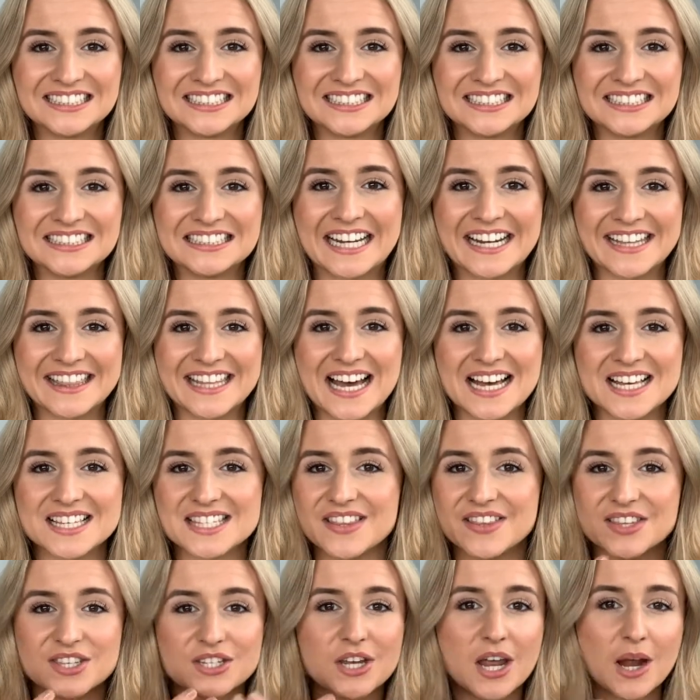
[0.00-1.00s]
like that. So
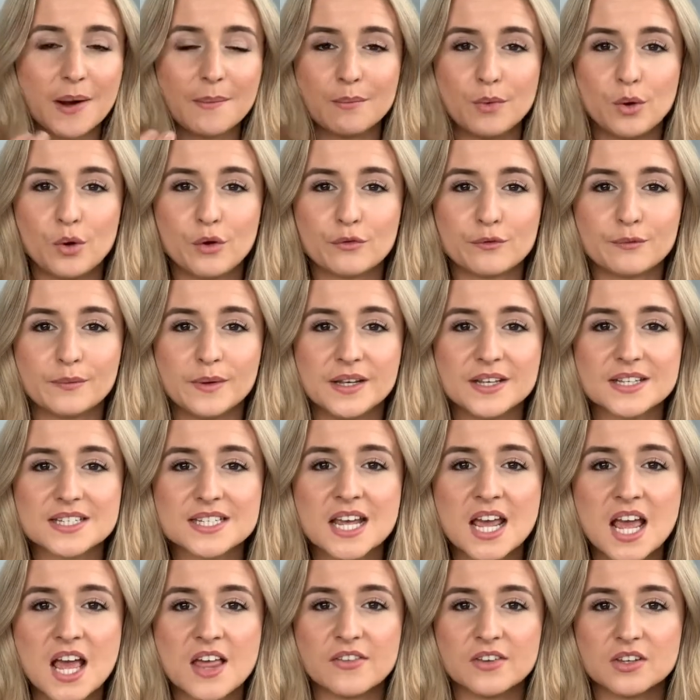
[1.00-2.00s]
there's no movement,
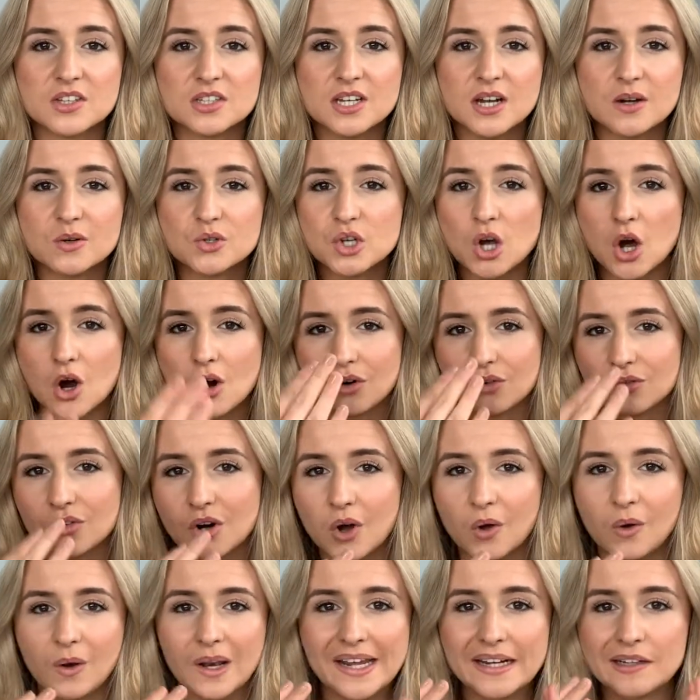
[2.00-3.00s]
there's no tongue
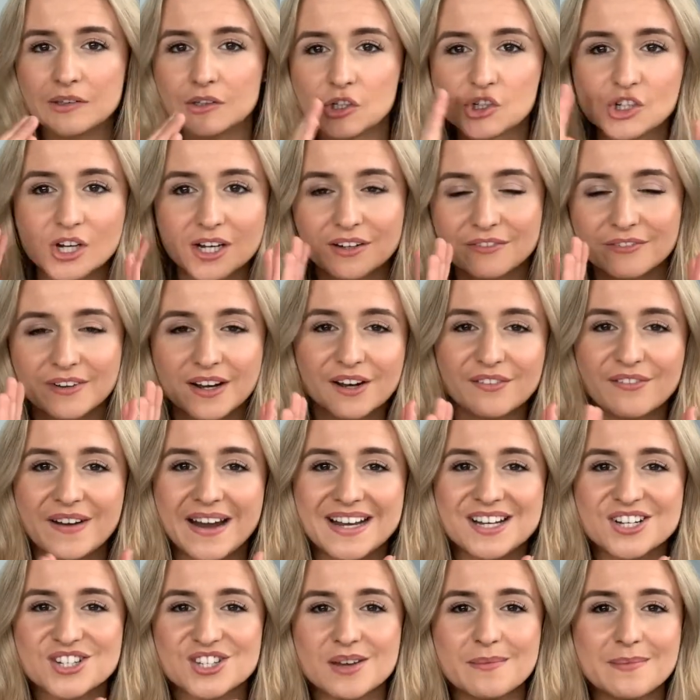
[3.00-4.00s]
rolling or trying to
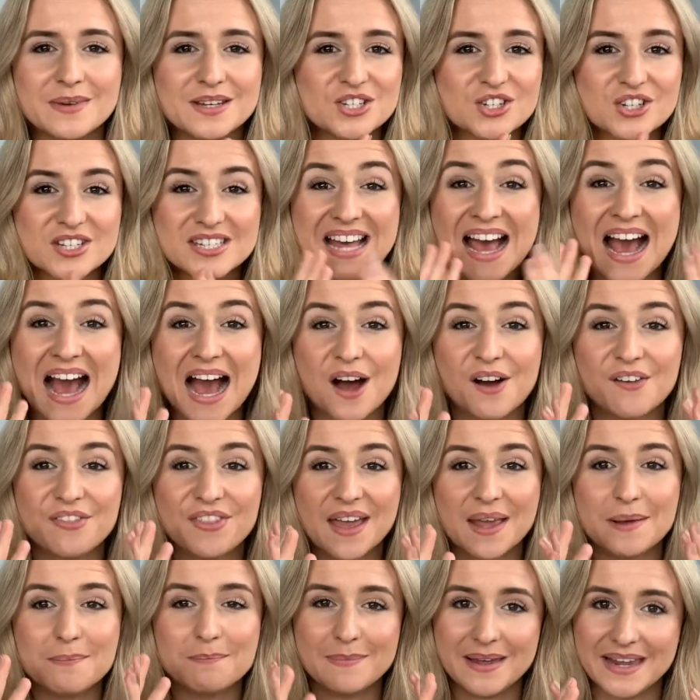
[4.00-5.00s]
rearrange them. It's just how
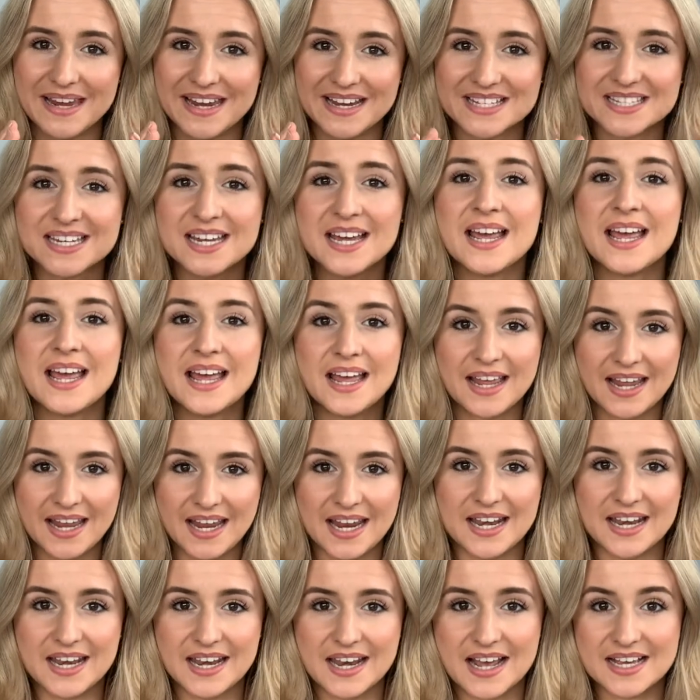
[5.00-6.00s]
they meet
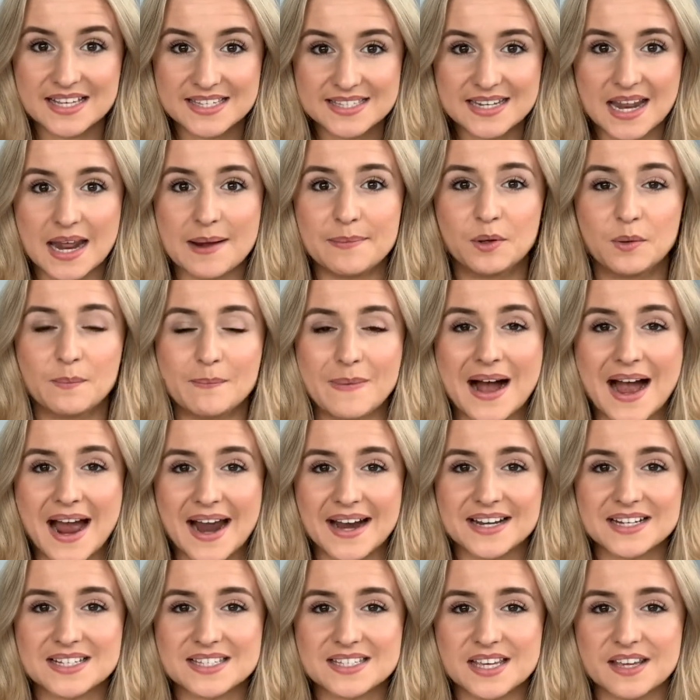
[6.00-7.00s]
in a stable
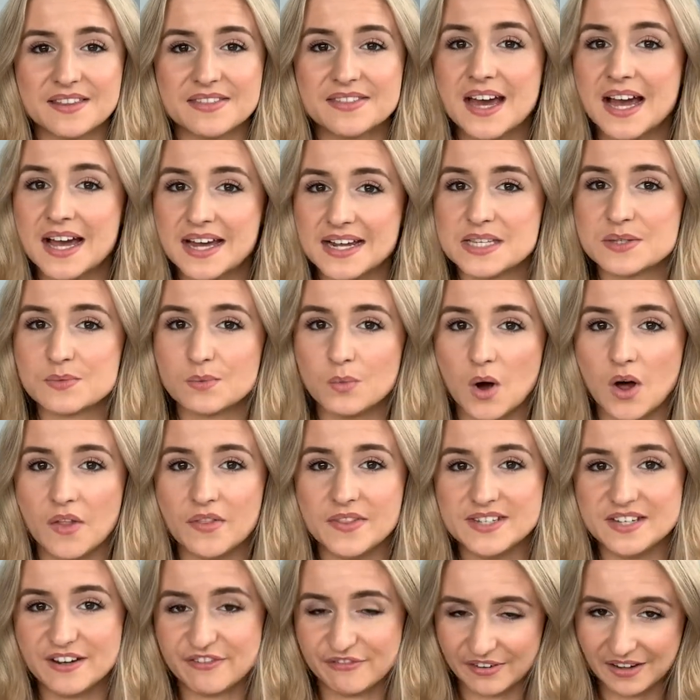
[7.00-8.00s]
bite. So that is what
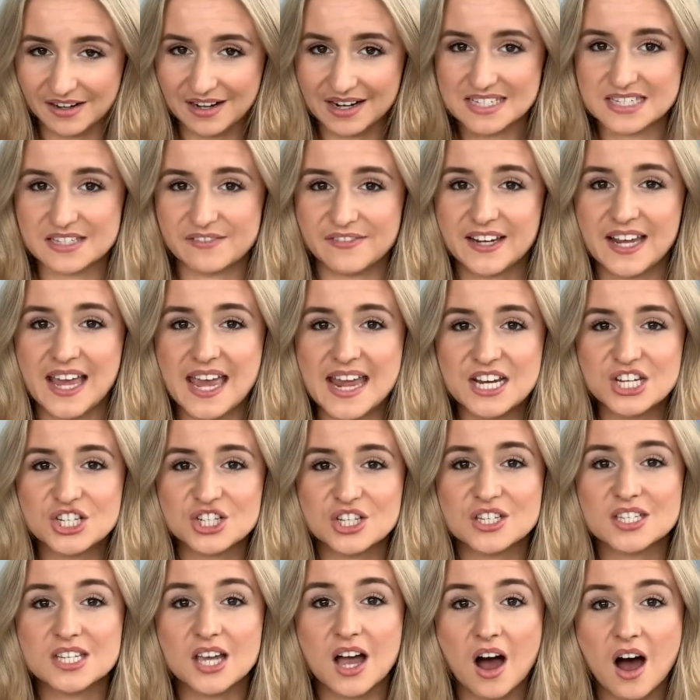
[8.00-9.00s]
the different
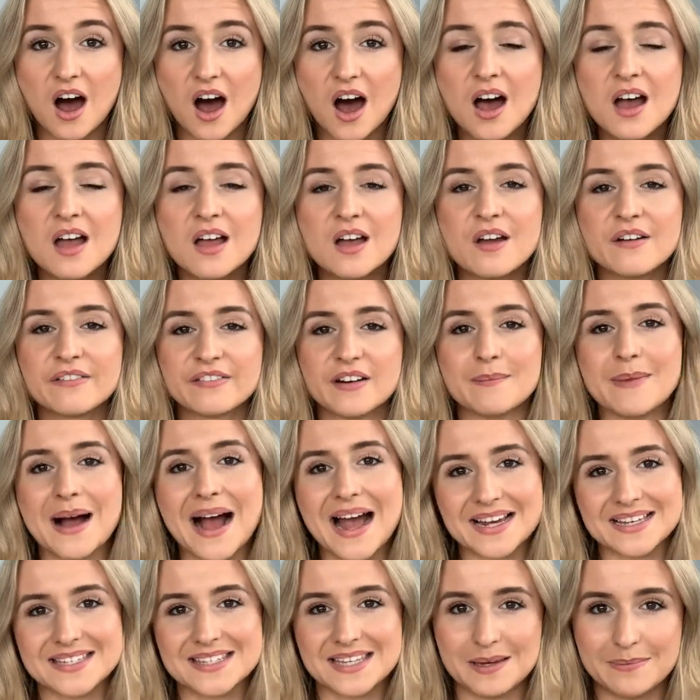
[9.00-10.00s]
classifications are from
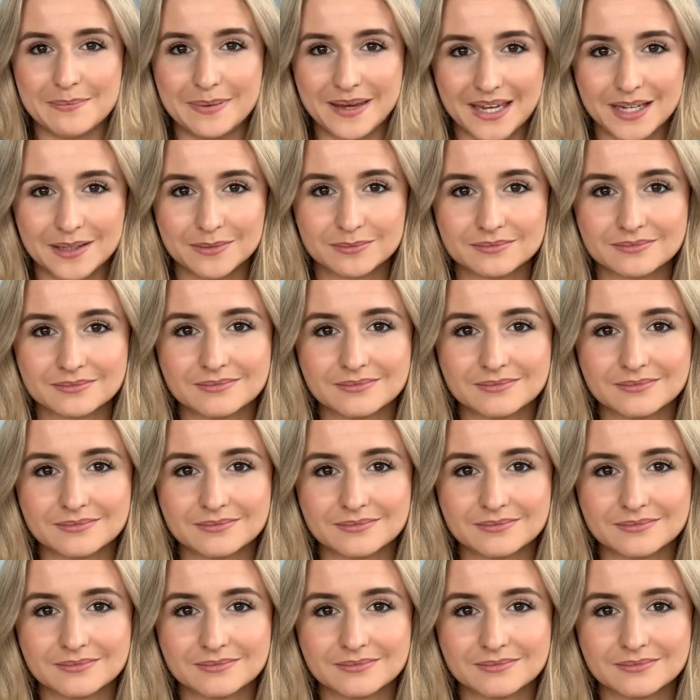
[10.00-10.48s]
ICP.